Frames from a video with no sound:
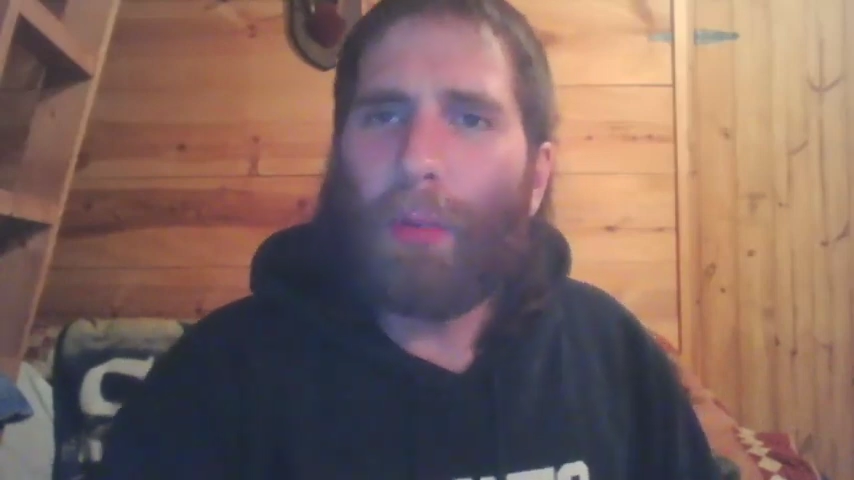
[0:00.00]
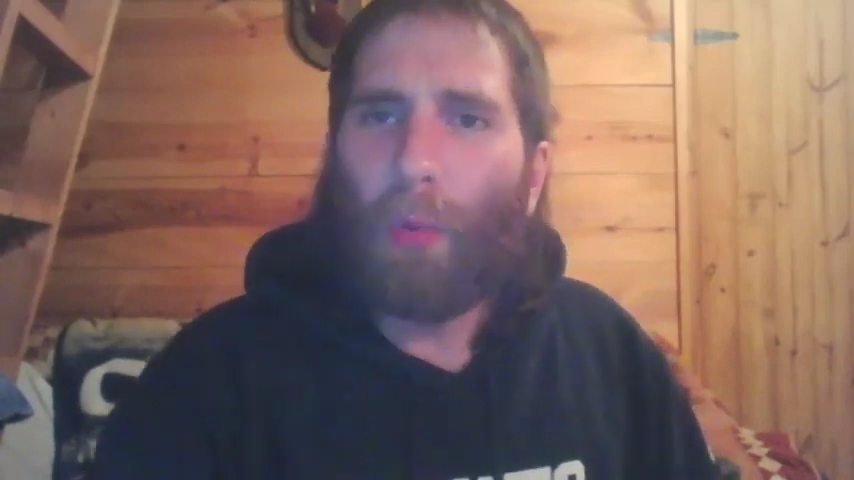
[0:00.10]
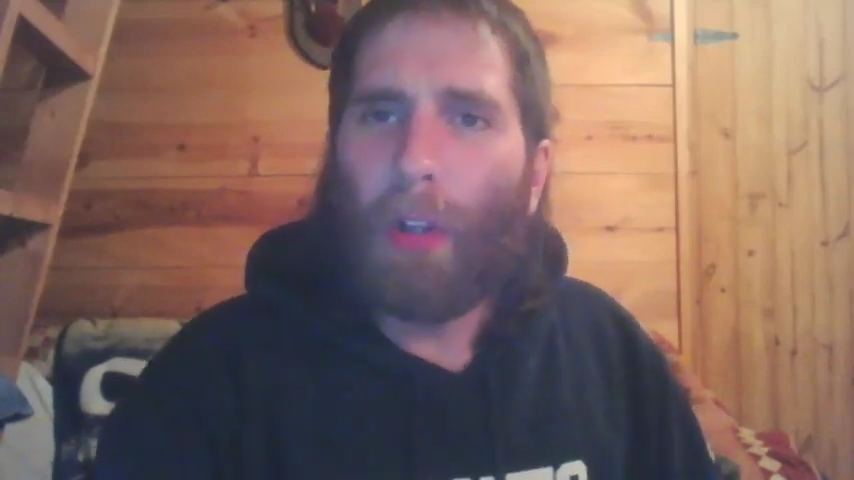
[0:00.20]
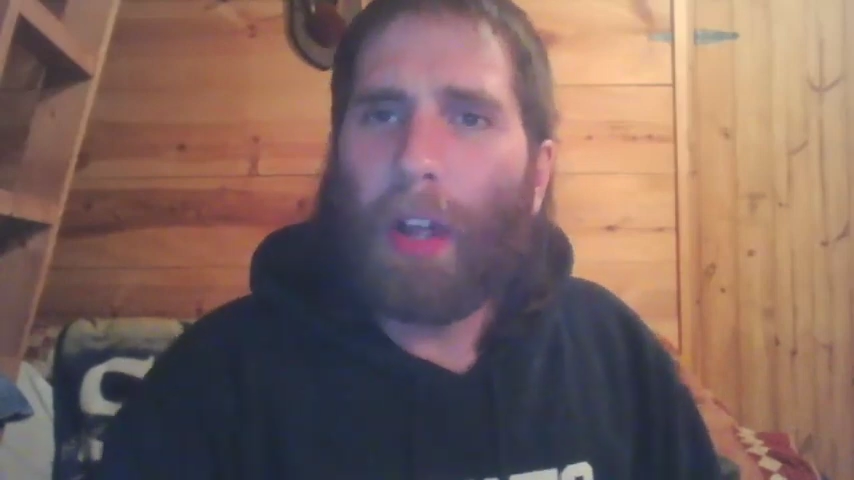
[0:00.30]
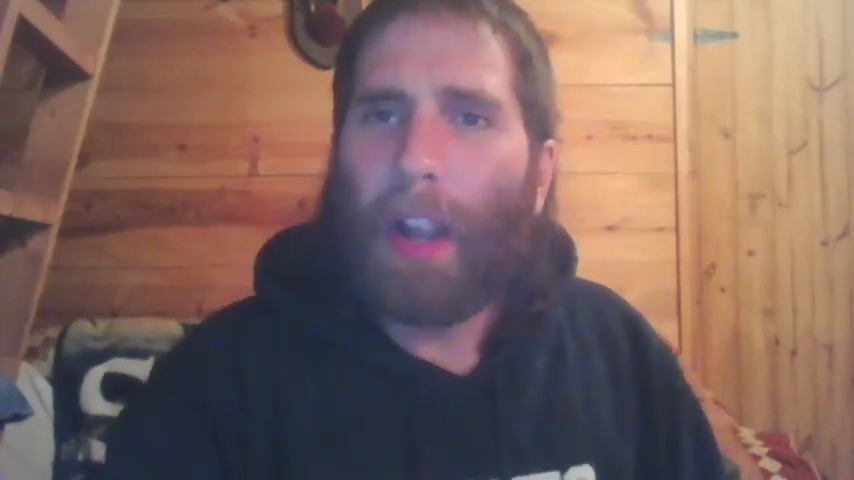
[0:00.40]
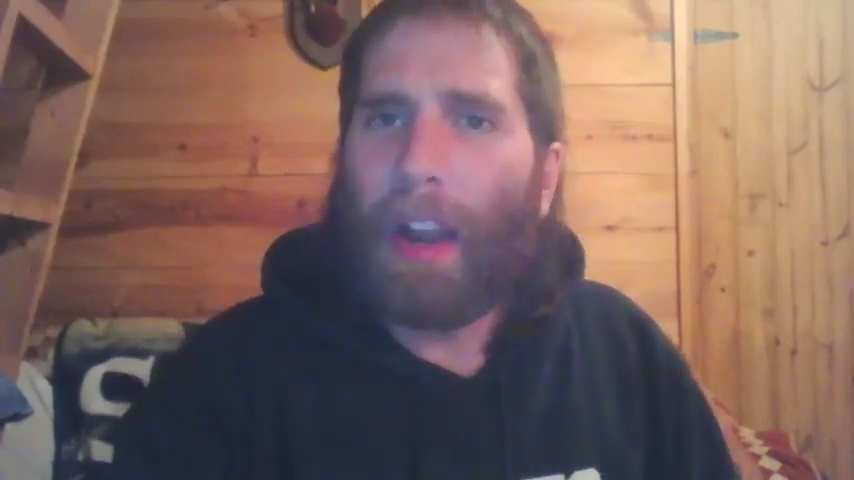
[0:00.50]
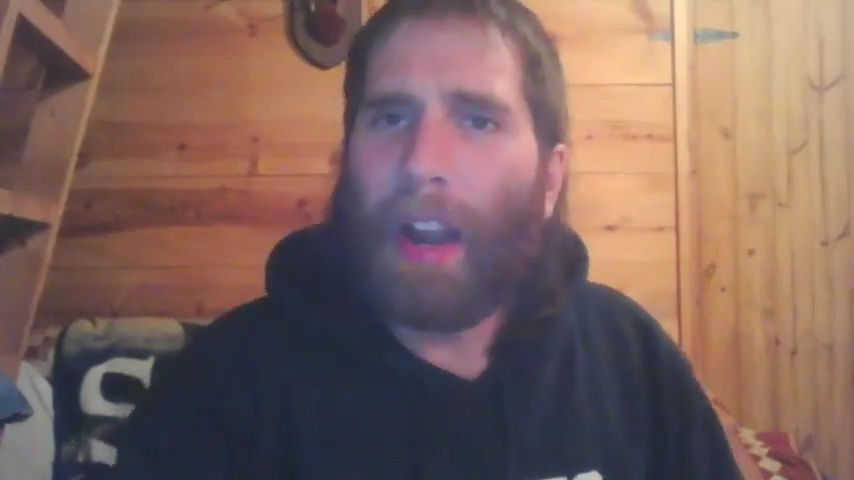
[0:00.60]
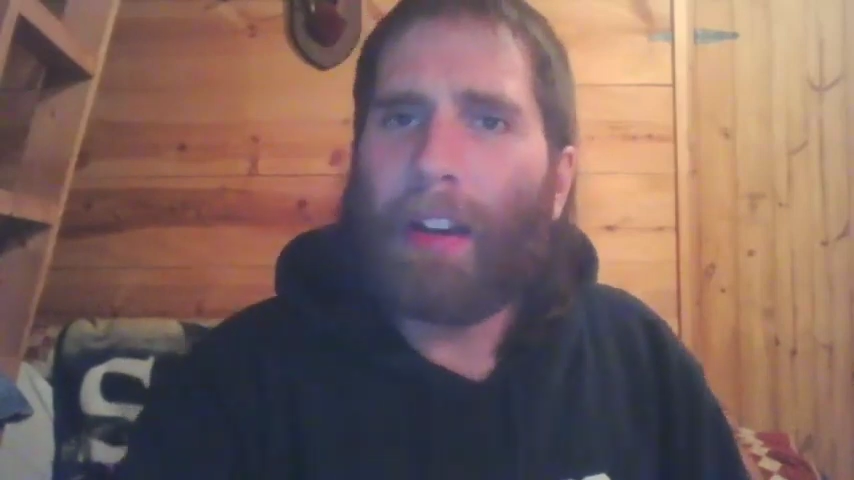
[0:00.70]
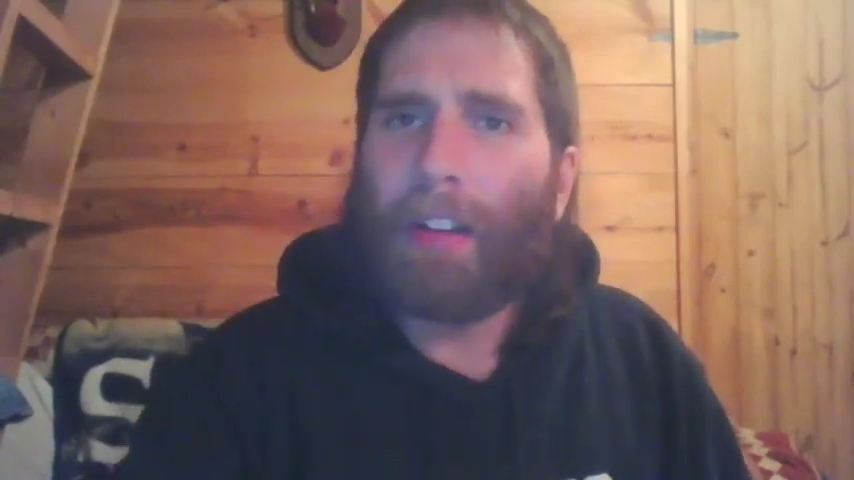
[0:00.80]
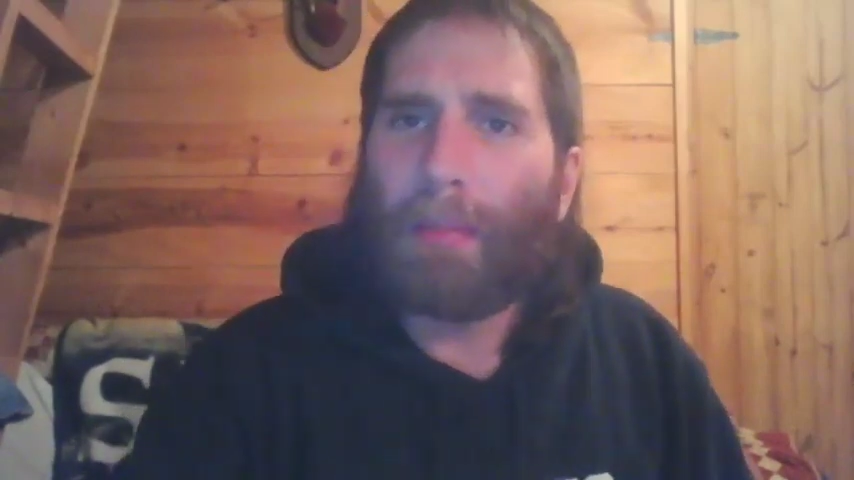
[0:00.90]
Will
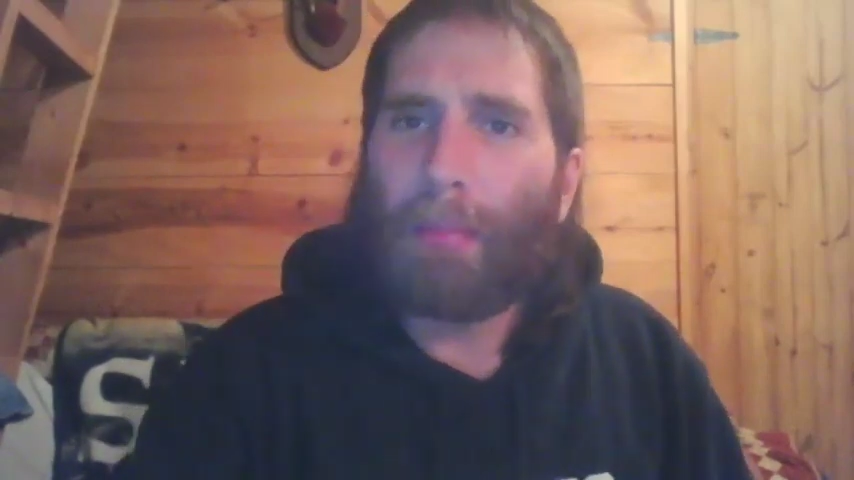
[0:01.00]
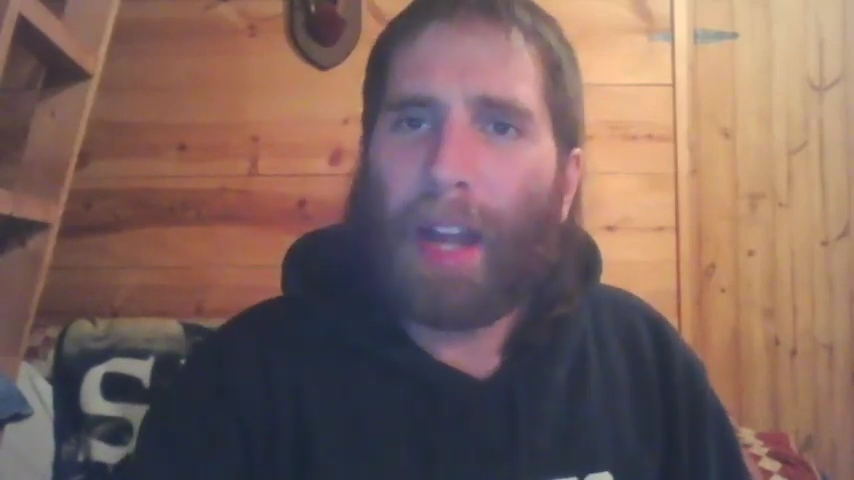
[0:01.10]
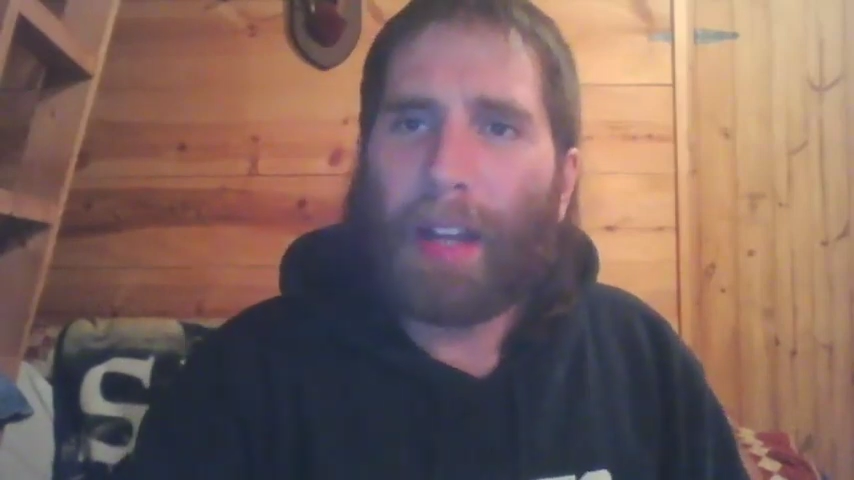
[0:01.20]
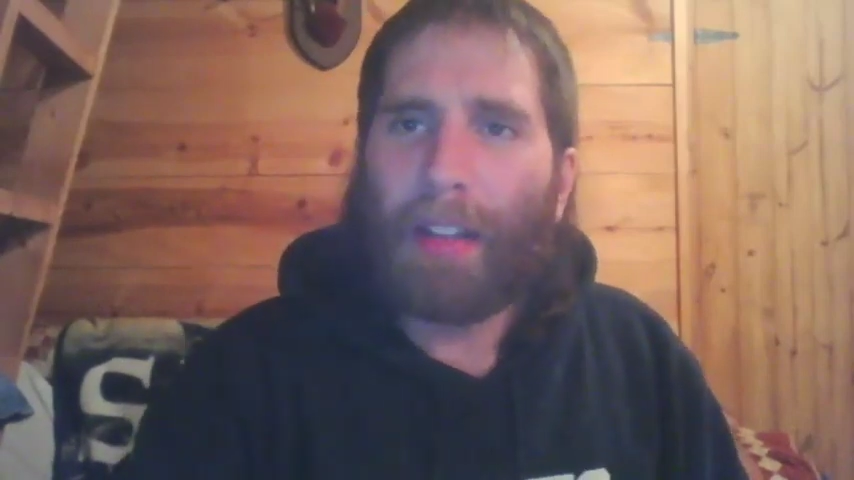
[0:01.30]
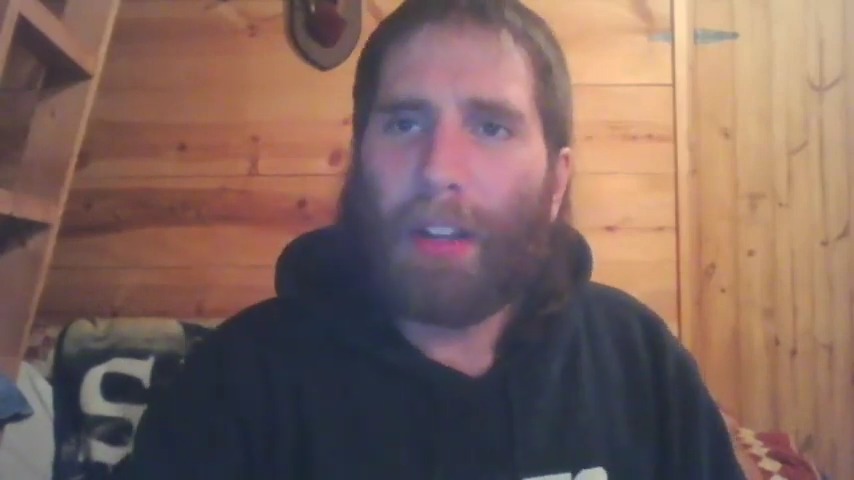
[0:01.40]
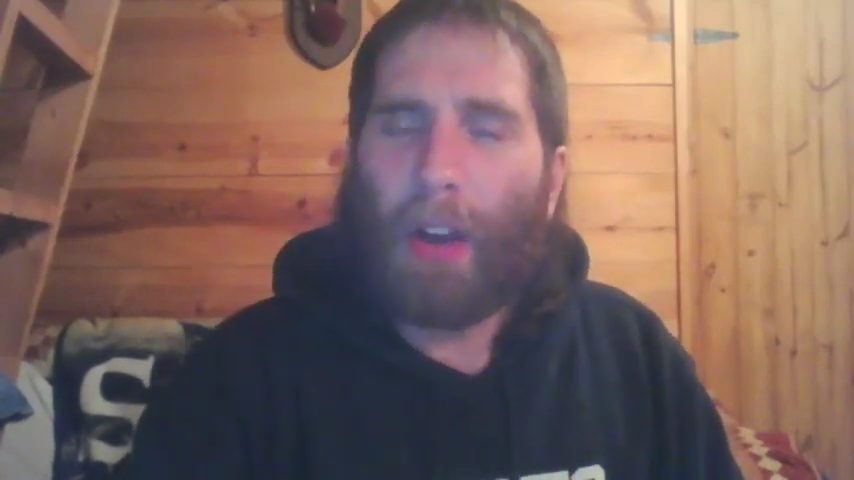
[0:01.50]
Harris back,